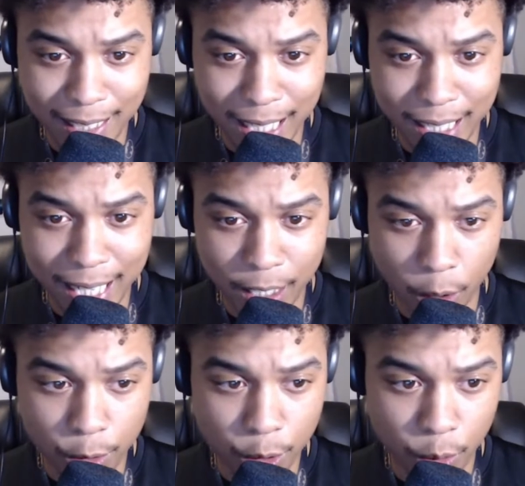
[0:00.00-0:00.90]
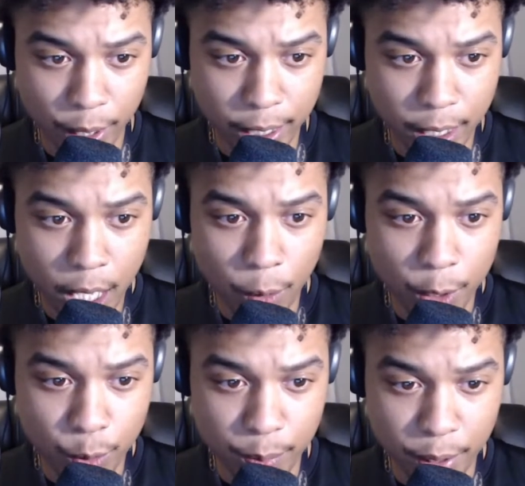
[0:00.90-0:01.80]
Saturday at the O2 Arena,
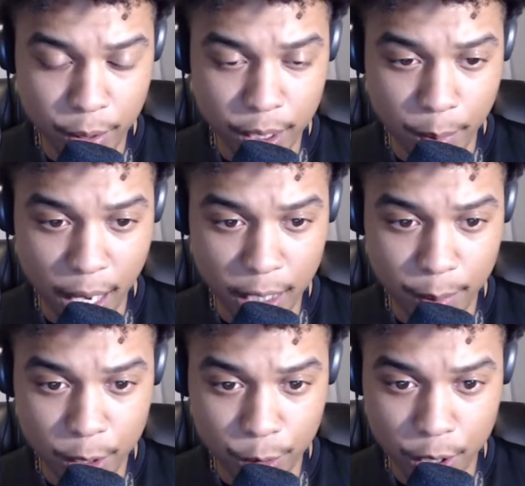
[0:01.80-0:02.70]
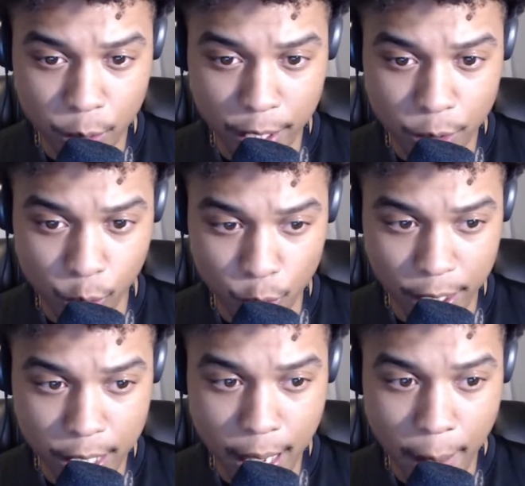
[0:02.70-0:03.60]
which was billed as a monumental generational
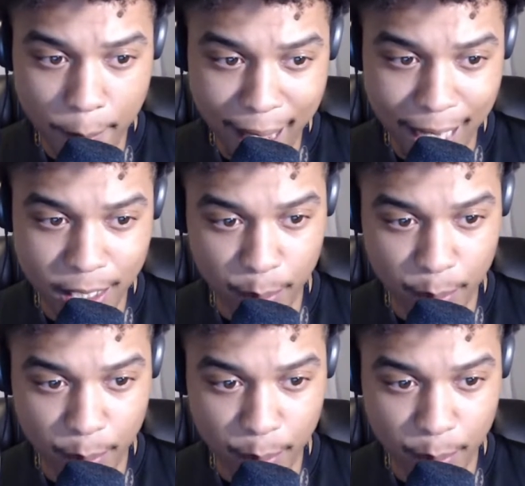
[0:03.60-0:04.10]
grudge match.